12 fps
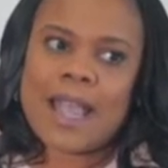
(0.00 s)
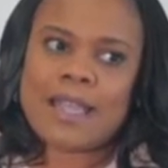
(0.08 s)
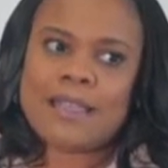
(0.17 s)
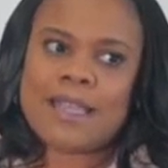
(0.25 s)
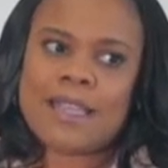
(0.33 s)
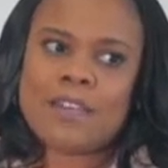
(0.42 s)

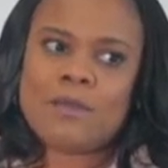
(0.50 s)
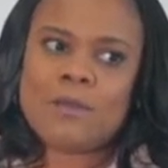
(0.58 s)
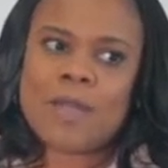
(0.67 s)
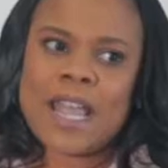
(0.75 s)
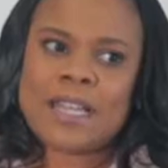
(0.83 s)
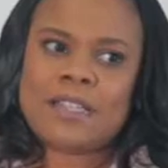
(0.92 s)
And then
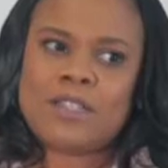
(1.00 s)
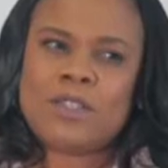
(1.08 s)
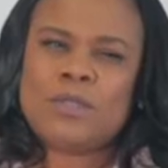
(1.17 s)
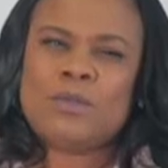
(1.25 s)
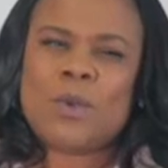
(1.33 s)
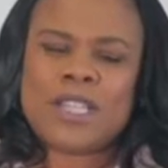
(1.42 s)

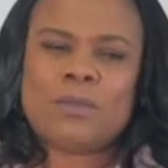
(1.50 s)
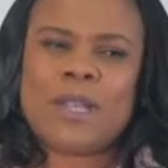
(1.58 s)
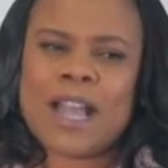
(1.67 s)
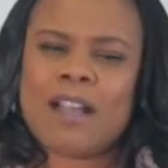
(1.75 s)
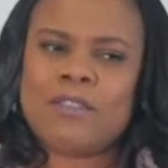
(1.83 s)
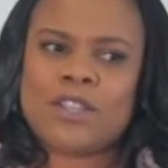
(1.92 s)
once
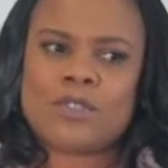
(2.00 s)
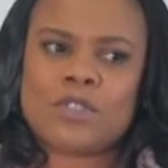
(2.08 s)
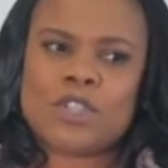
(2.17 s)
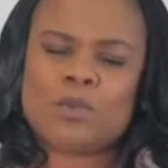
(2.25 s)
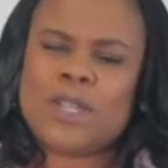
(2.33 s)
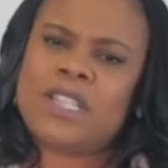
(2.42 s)
we got
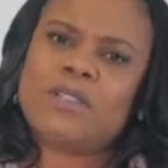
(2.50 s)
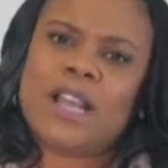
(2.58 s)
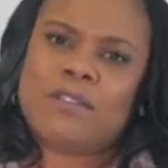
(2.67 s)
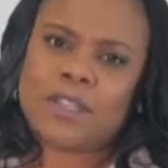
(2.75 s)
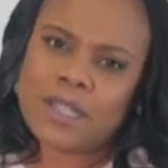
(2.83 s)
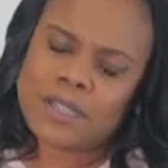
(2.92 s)
resources, we still
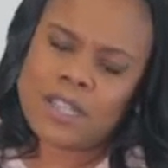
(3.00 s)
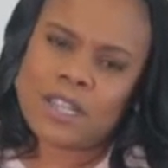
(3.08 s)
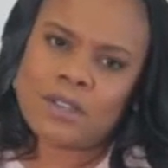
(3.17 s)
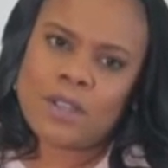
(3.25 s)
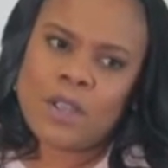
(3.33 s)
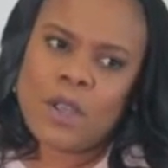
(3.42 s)
have to
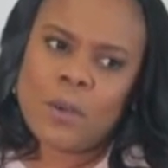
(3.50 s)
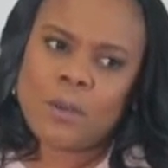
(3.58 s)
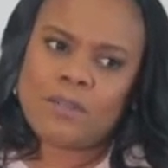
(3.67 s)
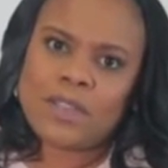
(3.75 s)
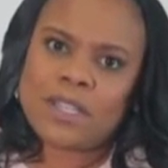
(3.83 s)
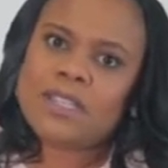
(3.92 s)
contend
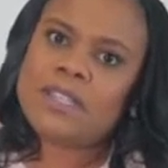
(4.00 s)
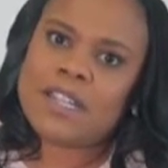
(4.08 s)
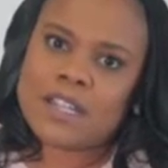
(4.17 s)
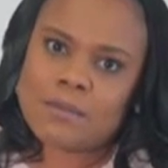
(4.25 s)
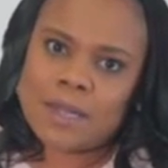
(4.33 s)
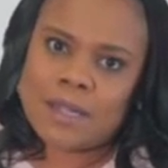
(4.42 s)
with the
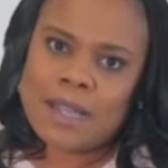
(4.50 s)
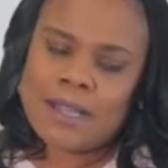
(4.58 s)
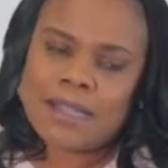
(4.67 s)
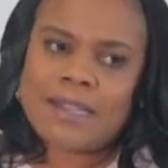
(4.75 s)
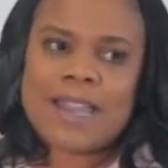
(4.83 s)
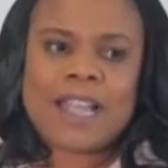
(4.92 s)
stigma,
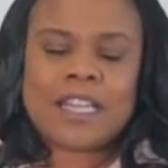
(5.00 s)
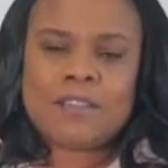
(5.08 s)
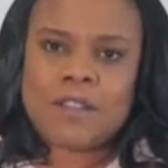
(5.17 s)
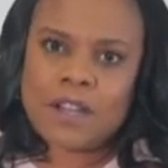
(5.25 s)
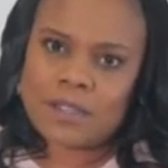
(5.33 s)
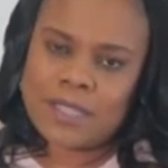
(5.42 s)
the
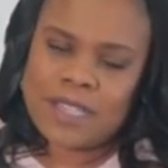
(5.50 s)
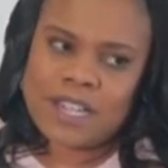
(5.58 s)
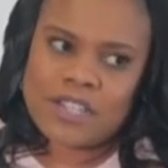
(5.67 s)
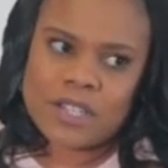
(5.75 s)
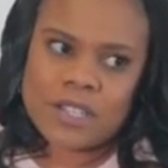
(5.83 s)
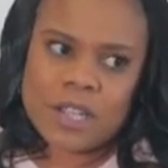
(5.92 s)
negative
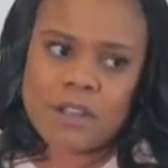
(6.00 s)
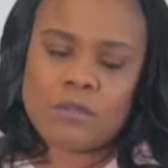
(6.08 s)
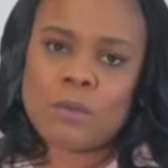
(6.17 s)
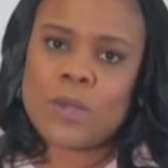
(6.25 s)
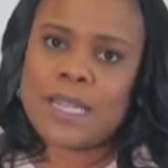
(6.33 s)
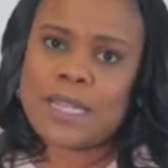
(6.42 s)
connotations
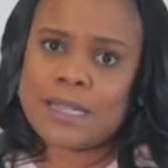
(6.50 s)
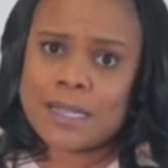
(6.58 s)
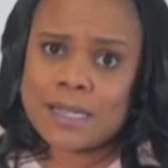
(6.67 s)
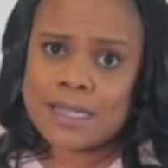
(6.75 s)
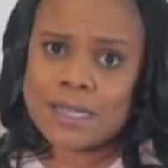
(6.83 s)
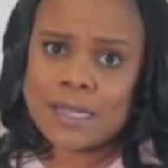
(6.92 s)
of
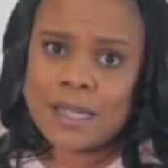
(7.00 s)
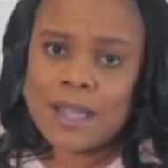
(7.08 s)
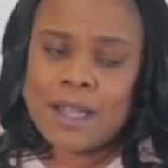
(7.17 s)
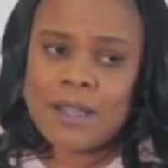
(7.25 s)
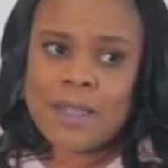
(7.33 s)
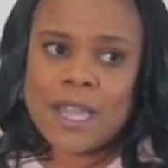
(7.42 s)
weakness,
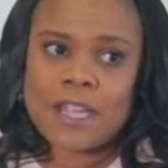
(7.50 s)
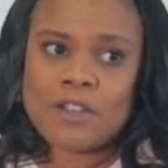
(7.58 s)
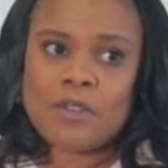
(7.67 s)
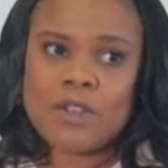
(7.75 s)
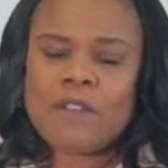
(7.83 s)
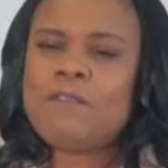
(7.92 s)
that
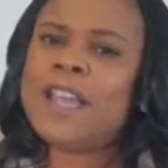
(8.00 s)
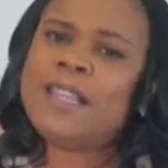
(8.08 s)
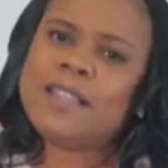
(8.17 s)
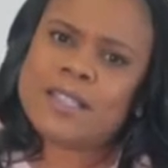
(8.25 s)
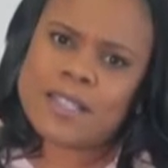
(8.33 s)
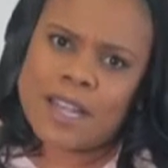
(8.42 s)
your
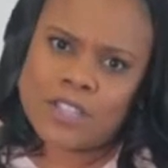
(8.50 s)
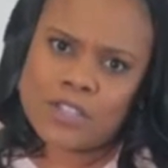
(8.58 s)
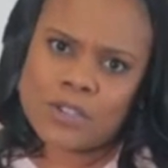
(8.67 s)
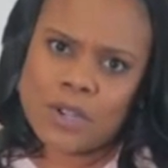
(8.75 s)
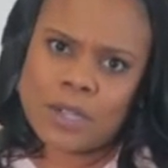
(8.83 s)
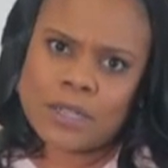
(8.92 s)
faith is not
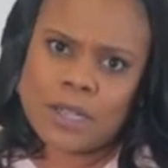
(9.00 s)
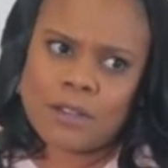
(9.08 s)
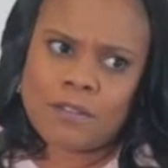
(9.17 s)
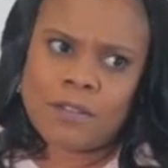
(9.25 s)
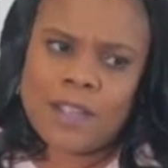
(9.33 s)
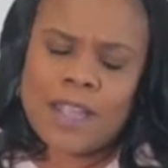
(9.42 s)
strong
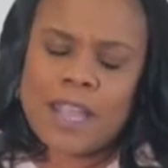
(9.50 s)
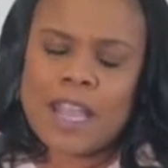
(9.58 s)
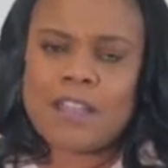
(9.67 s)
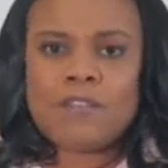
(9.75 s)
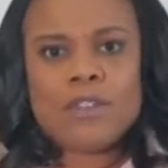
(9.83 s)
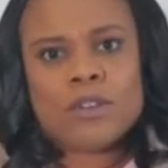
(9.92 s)
enough
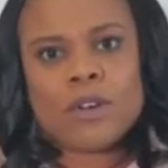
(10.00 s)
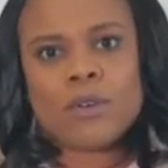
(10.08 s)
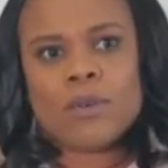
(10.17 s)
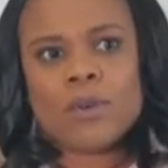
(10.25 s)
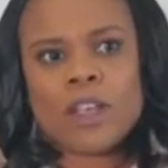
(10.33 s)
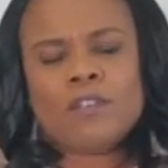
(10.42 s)
if
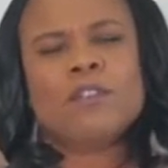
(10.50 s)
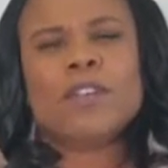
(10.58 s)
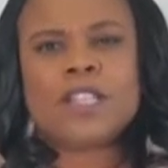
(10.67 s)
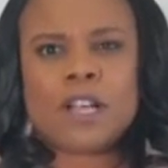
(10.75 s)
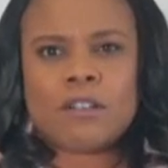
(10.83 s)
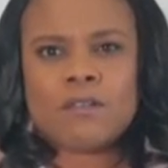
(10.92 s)
you
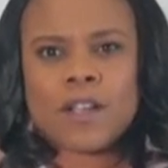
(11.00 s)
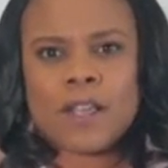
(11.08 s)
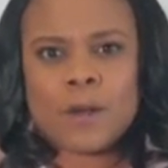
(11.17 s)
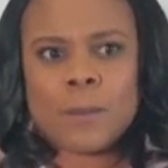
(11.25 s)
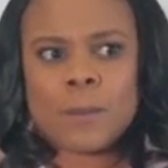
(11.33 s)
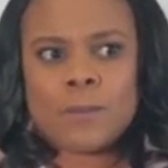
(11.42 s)
reach out for
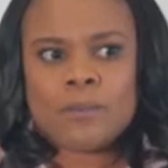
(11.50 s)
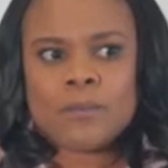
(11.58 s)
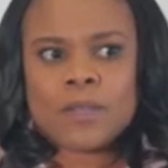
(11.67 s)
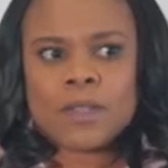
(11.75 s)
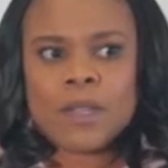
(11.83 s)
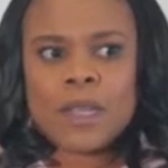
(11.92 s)
help.
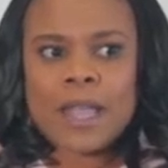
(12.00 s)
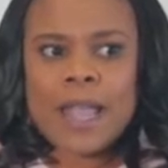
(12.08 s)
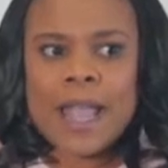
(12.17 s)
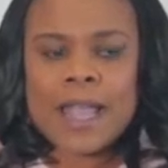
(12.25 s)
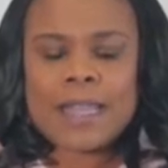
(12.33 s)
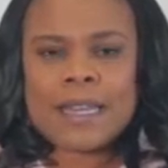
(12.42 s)

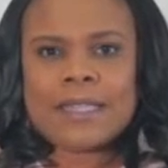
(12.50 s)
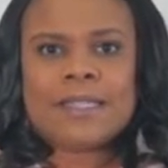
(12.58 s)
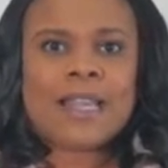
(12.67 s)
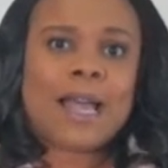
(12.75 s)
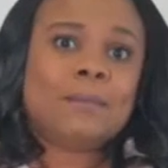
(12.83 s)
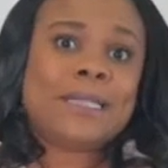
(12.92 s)
And it's
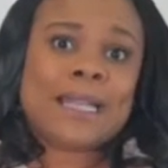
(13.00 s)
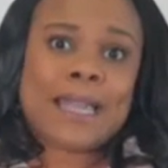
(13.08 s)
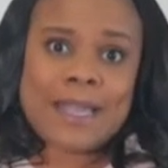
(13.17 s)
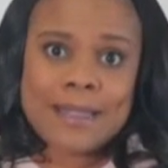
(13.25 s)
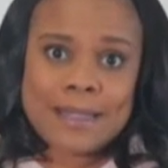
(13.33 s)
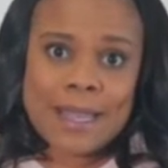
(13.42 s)
time to
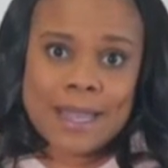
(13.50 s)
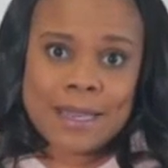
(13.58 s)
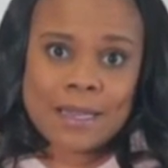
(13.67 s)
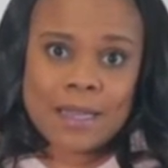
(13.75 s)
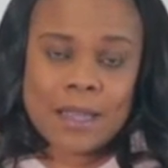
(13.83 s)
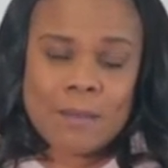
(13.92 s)
end that.
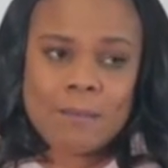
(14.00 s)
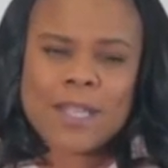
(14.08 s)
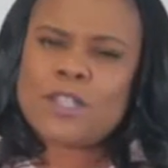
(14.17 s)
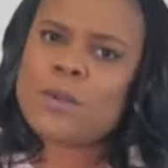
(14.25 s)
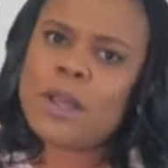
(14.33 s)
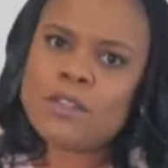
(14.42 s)

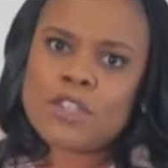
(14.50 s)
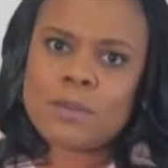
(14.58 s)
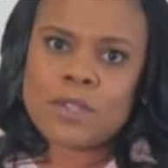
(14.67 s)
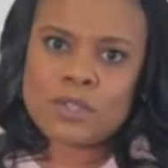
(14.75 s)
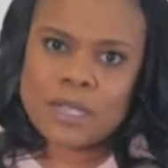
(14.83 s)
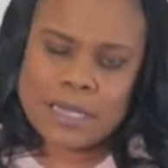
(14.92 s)
Mental health
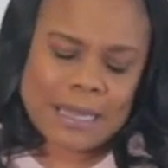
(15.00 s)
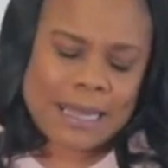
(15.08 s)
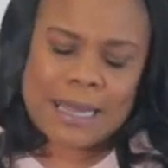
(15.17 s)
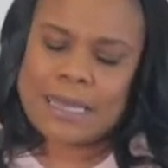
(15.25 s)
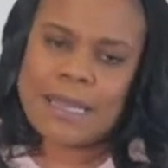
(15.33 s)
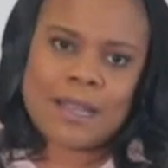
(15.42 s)
should be treated
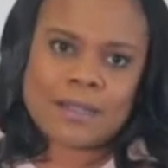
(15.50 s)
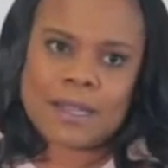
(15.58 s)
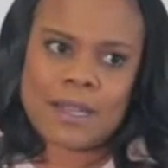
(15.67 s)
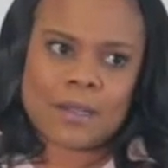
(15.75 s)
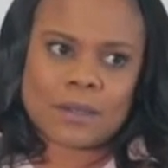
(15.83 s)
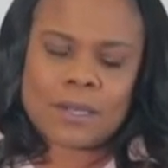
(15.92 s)
like any other
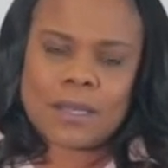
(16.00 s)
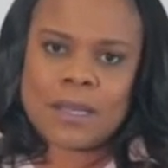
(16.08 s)
health.